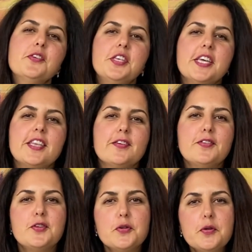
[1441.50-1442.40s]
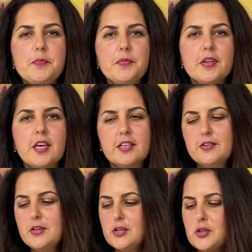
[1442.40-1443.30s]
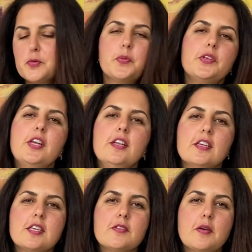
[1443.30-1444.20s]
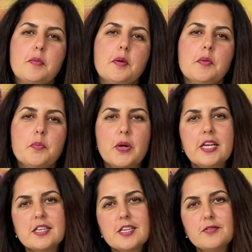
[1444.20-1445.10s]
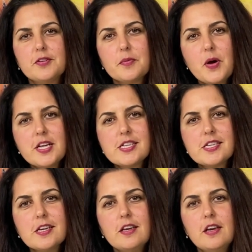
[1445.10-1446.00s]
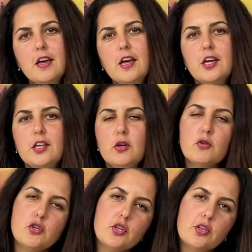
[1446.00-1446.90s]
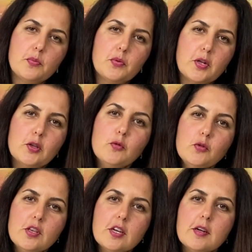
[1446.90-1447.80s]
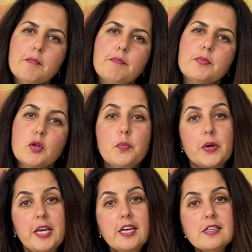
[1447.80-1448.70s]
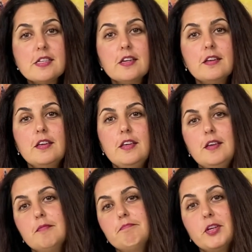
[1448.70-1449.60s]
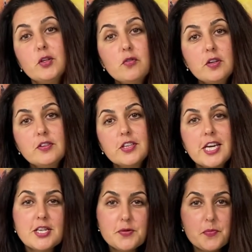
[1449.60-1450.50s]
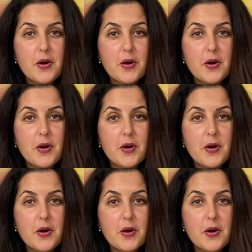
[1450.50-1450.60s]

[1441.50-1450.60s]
So that's all for today. I hope that I shared with you some useful information, something that you can use in the future. So, until next time, bye!